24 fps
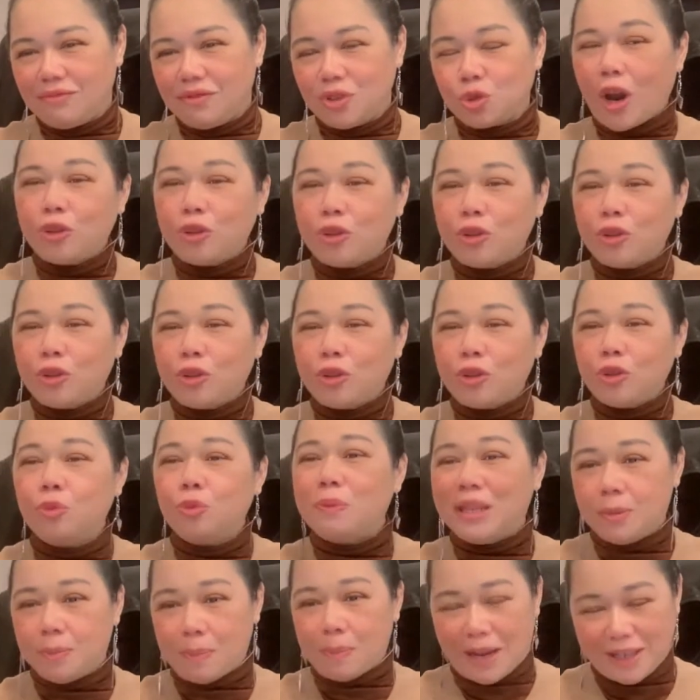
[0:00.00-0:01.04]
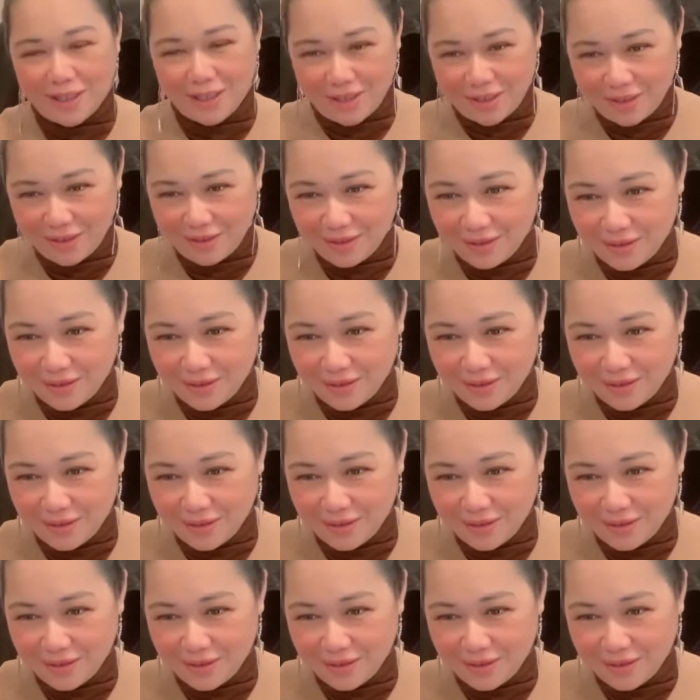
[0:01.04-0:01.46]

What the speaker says: try to minimize,